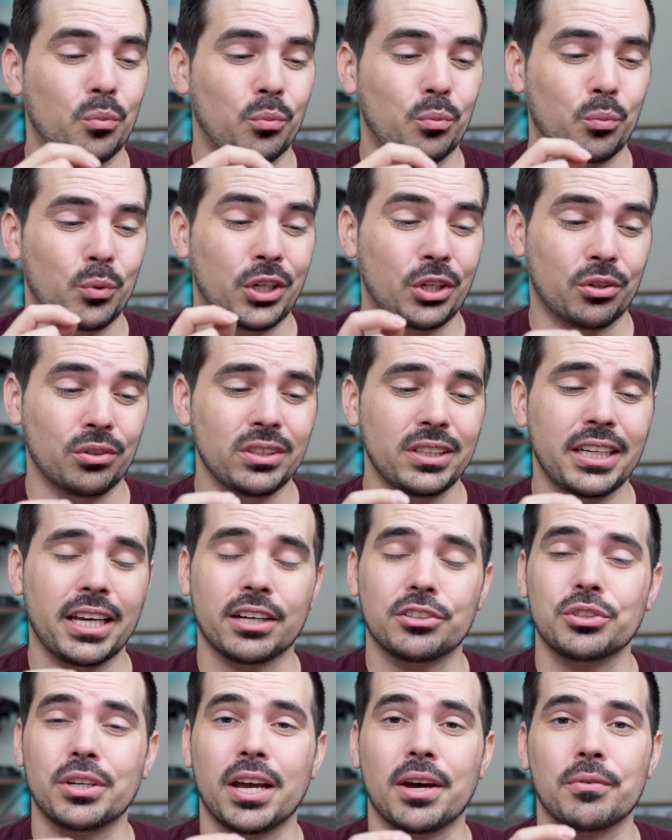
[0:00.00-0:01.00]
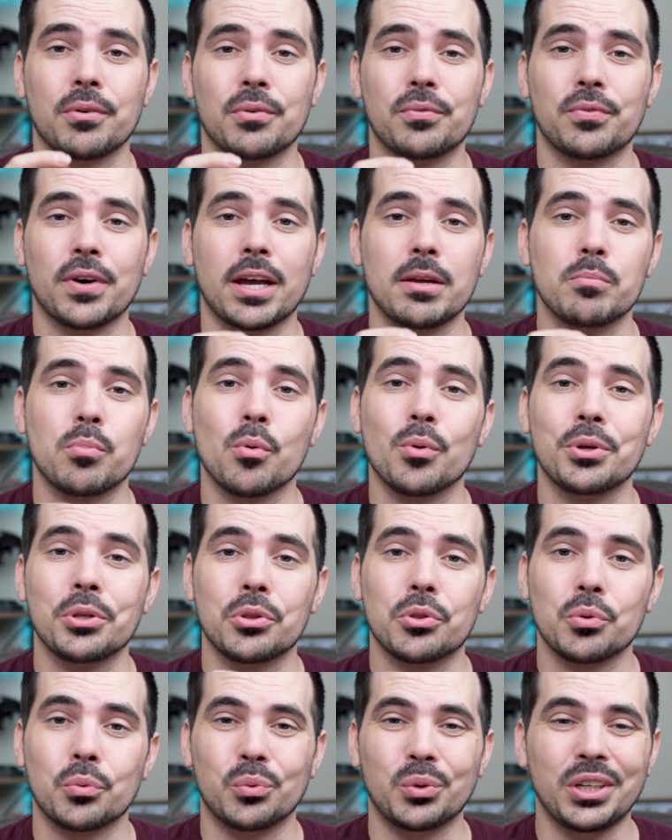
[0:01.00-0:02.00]
we currently actually have
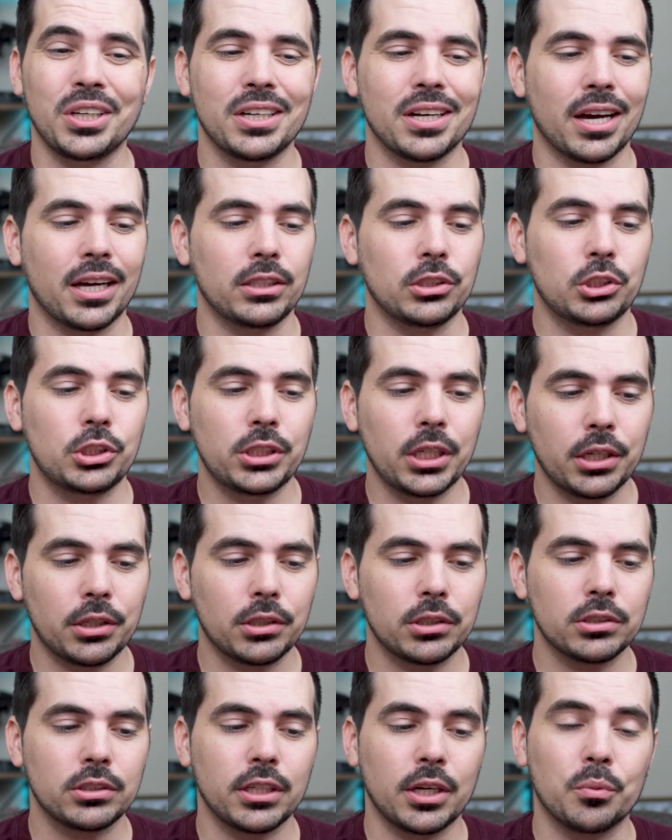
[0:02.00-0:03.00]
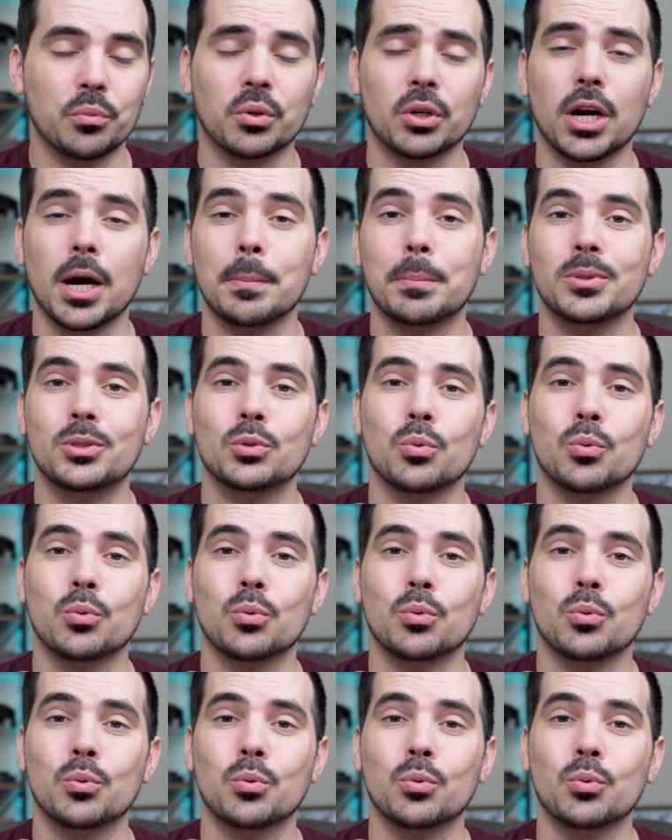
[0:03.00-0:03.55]
5.39 shares, and we're up